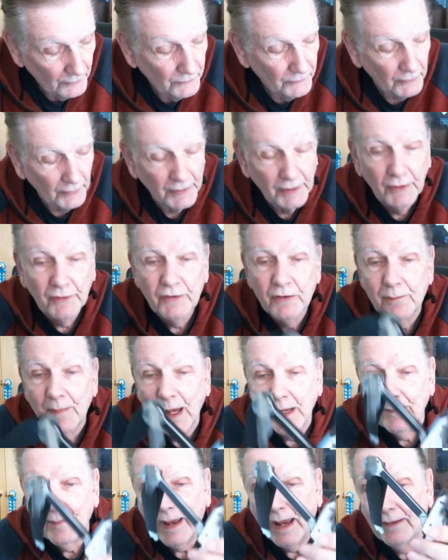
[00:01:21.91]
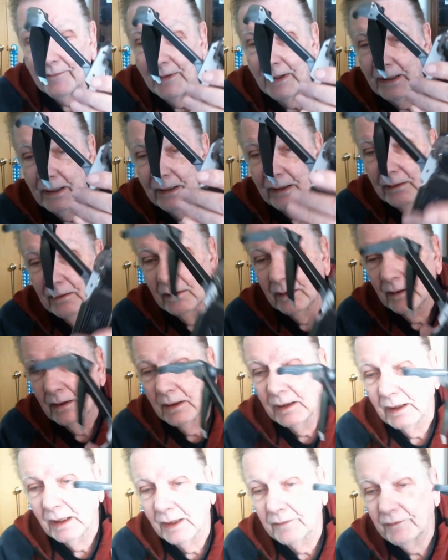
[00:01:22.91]
So here's my Mavic.
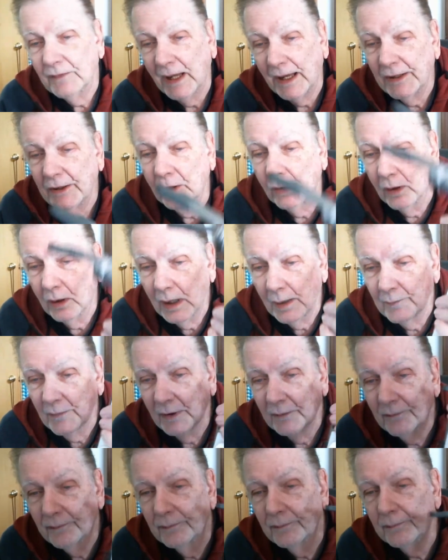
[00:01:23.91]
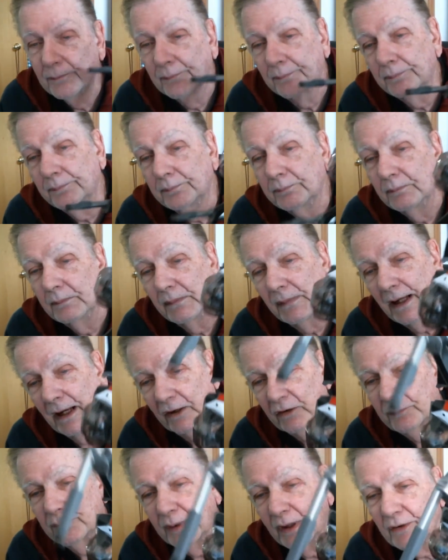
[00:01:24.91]
I know, I'm a
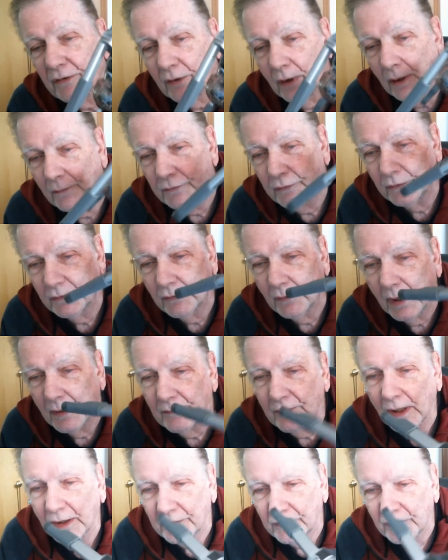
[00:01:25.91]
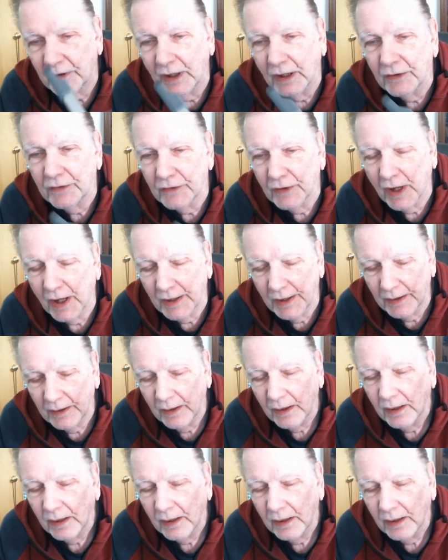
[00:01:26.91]
ex-police officer, so I've got skins on it.